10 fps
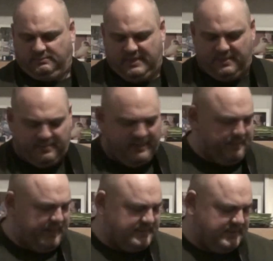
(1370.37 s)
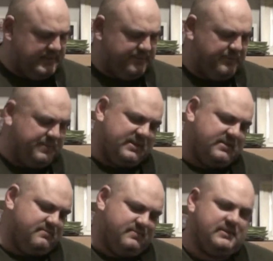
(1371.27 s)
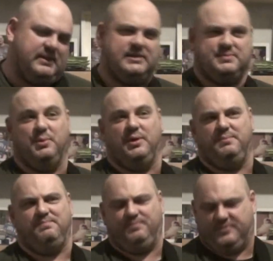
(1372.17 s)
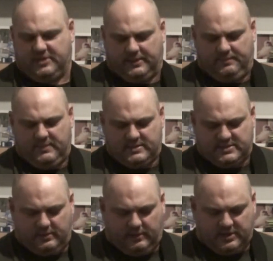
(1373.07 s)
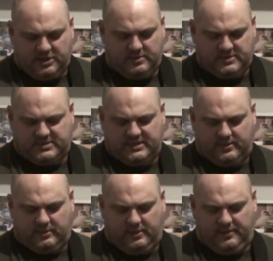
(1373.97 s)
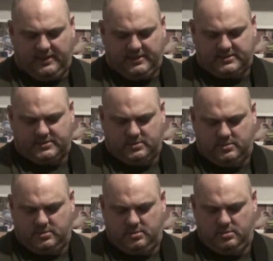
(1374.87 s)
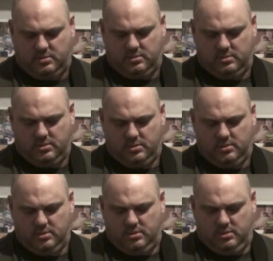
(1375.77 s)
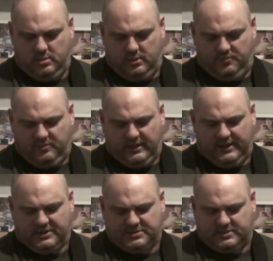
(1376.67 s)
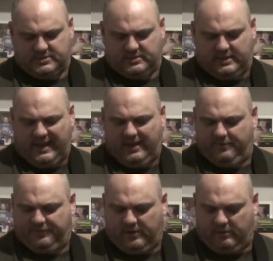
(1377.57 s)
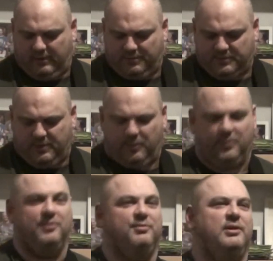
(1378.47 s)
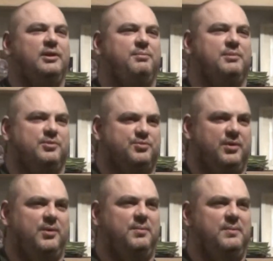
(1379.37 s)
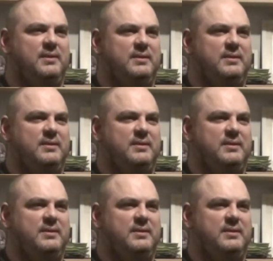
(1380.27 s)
People may beg to differ, but that's my take. So I could use a sound like this. And really, it's just how far up do I want the volume control?